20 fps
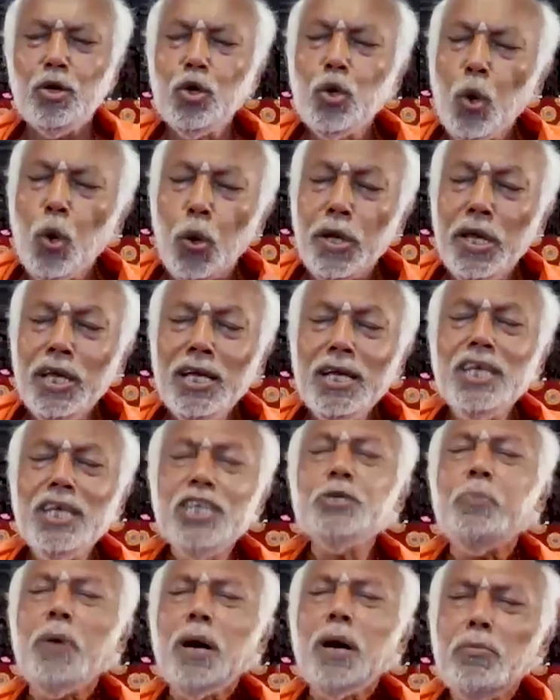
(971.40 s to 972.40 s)
Knowing
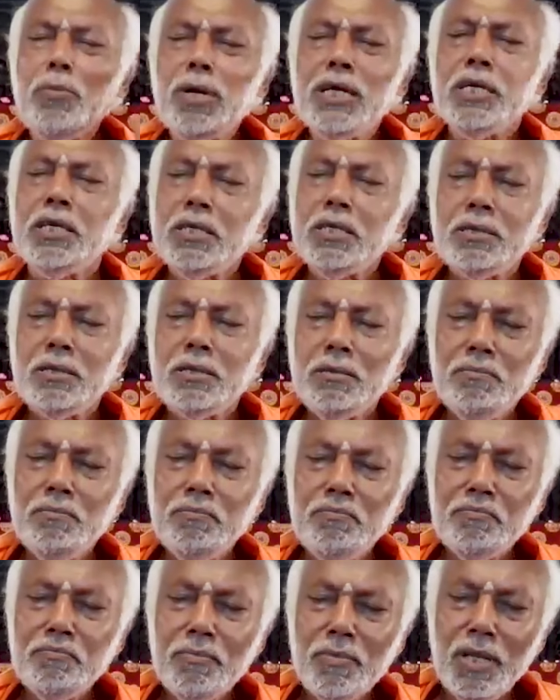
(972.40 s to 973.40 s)
is permanent.
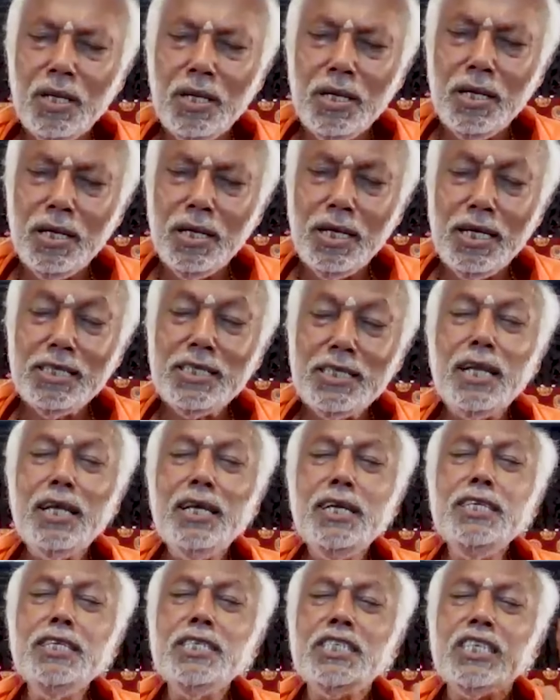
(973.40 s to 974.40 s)
It's
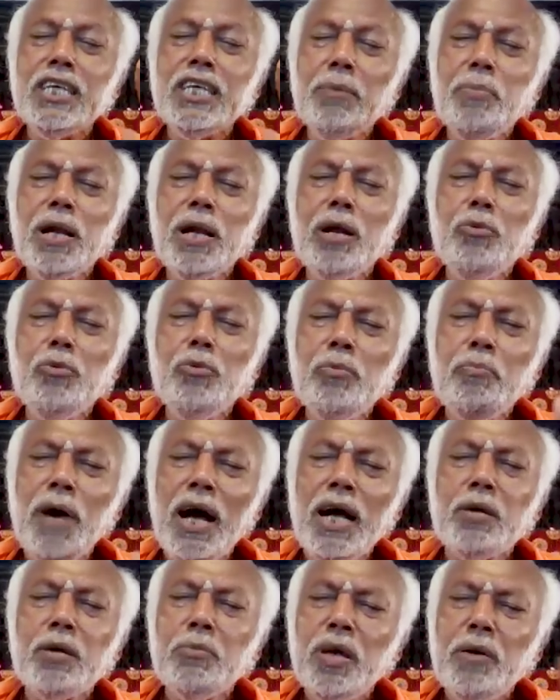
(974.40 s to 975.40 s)
an inseparable
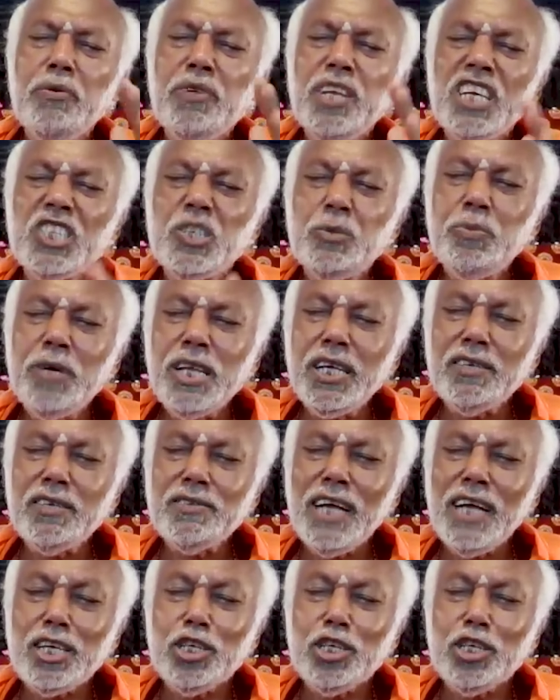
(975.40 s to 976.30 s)
part of every experience.